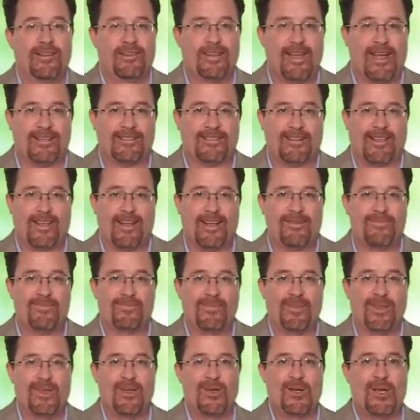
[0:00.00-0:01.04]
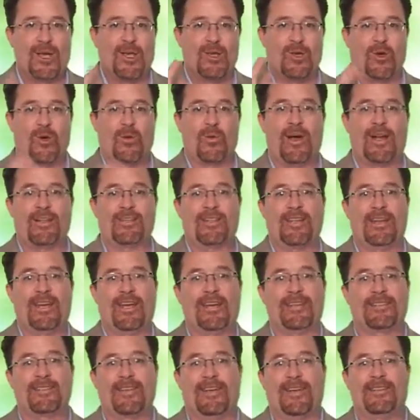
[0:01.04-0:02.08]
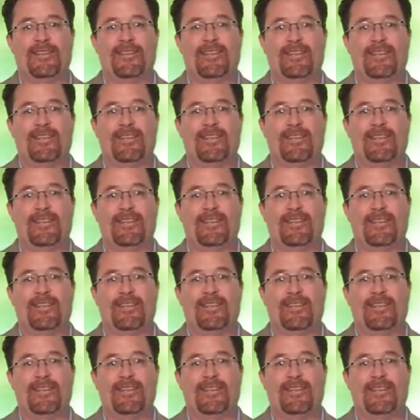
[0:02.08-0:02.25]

Thanks a lot. You're watching ASI